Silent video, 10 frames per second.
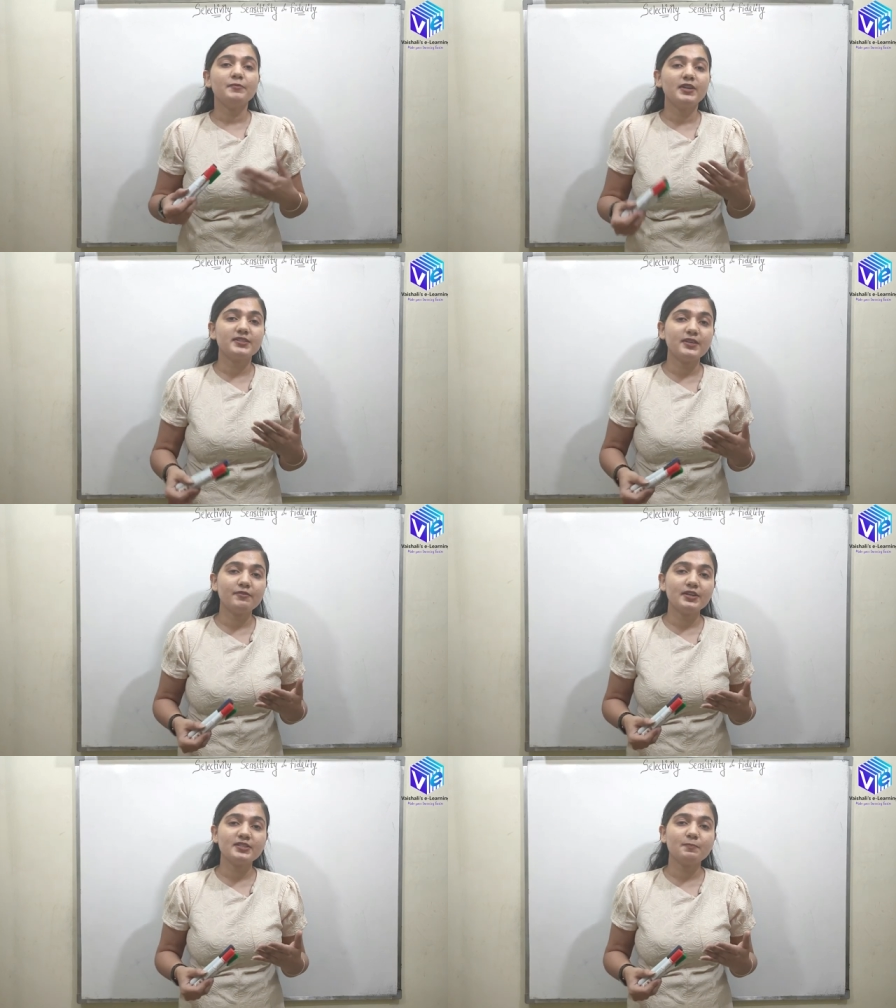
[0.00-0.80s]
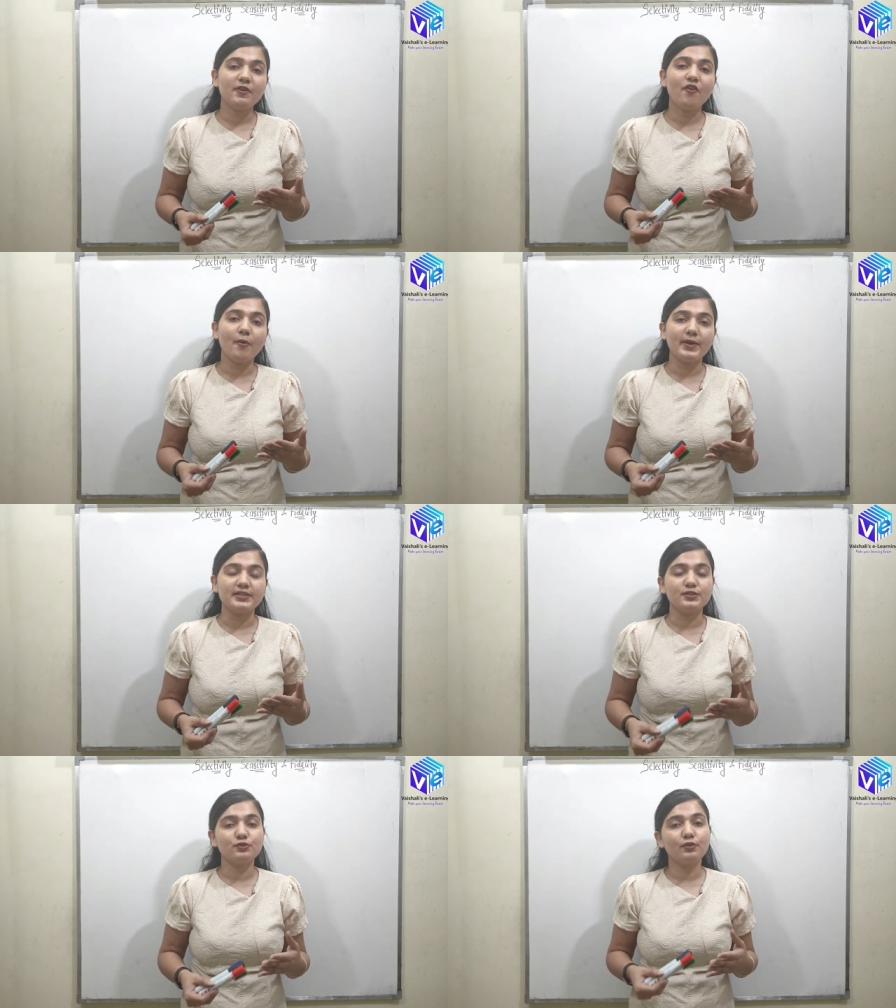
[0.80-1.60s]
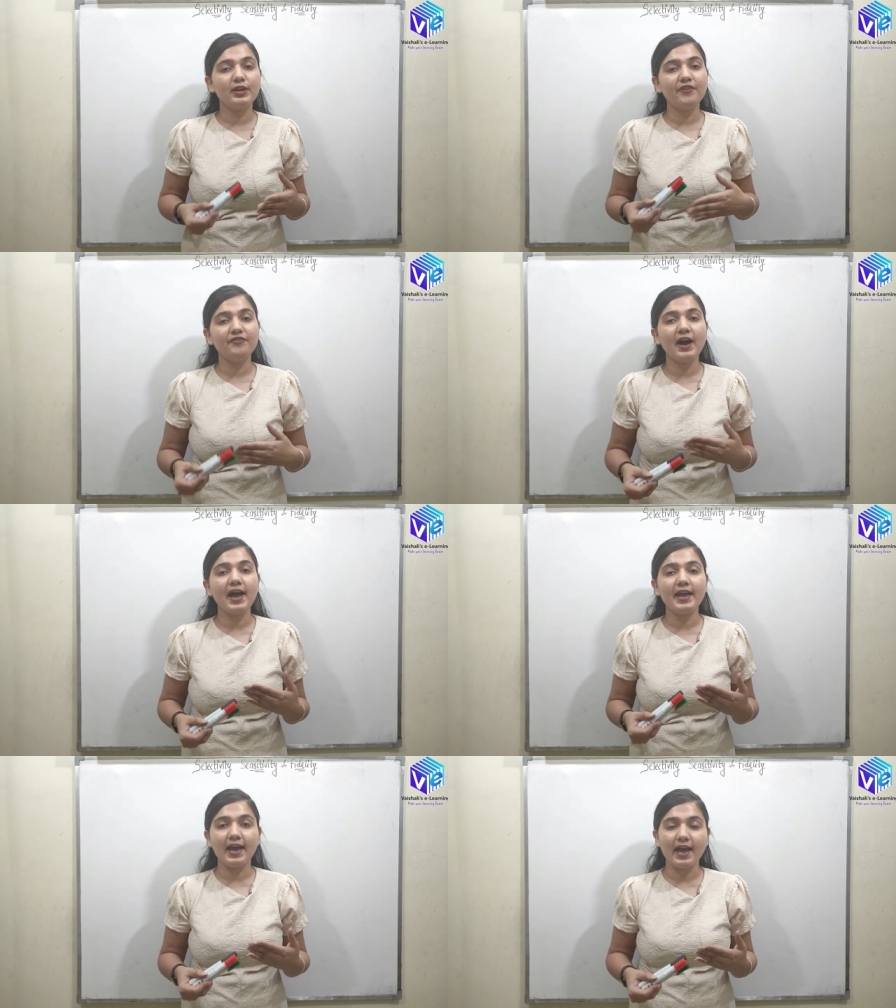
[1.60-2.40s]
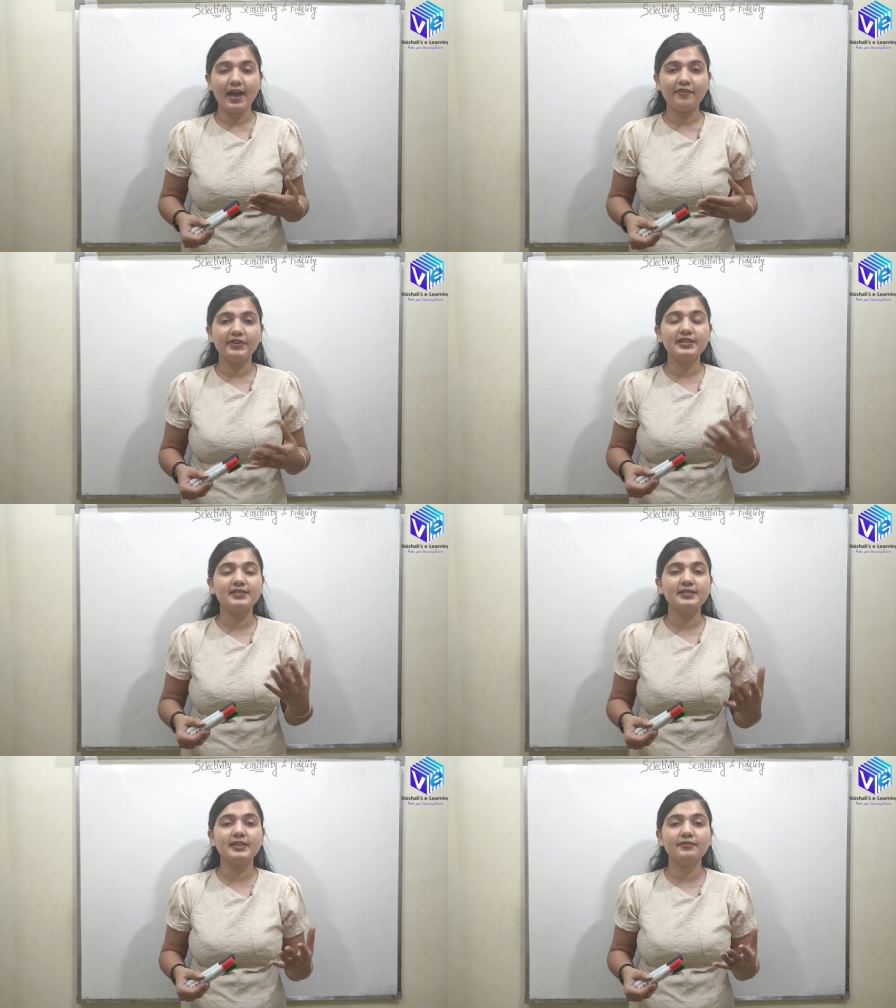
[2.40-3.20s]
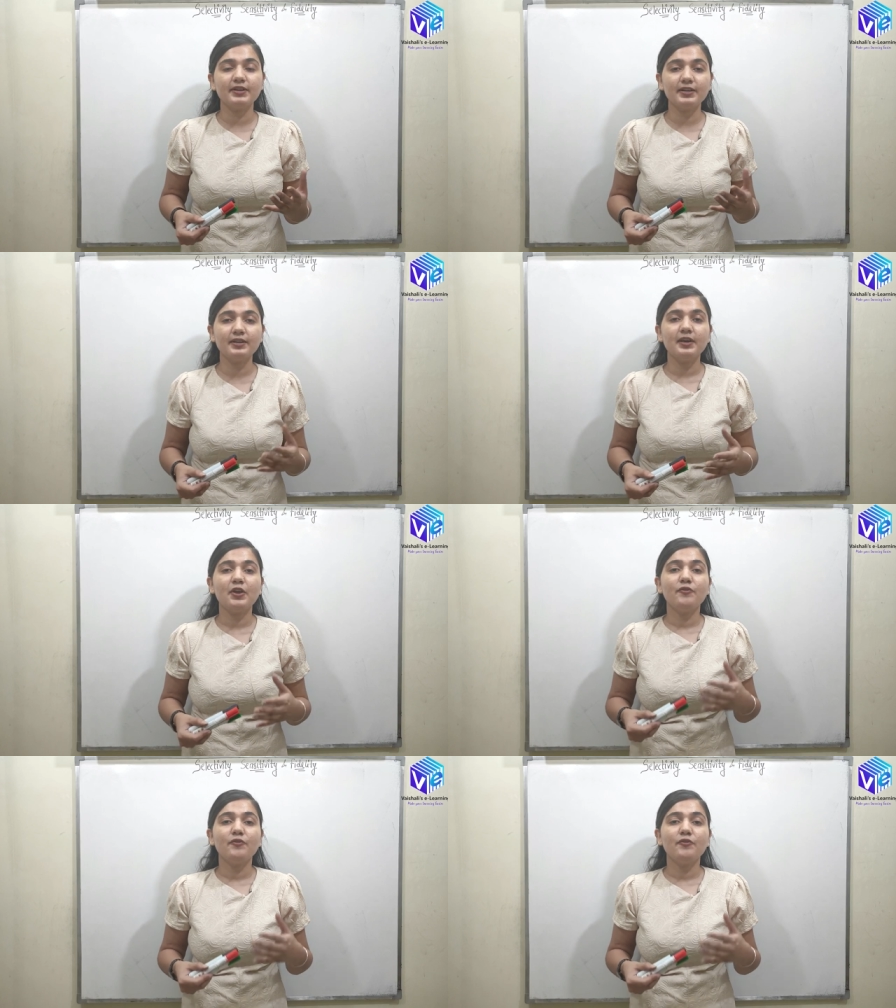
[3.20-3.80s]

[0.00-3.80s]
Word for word: receiver's performance so if i have a receiver